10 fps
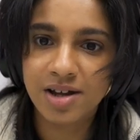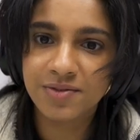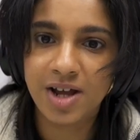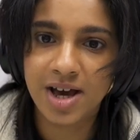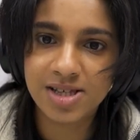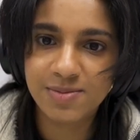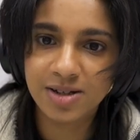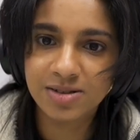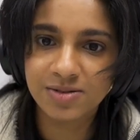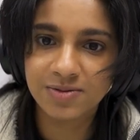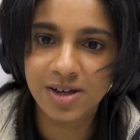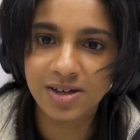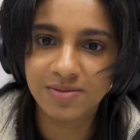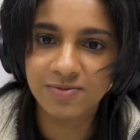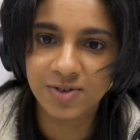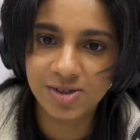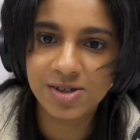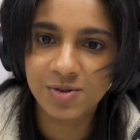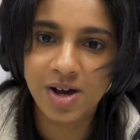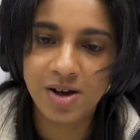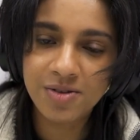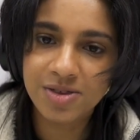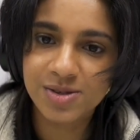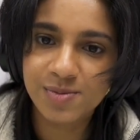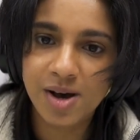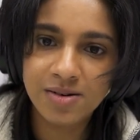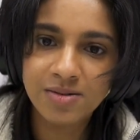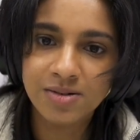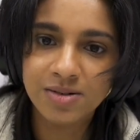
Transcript: kind of an aspect of like physical health as well?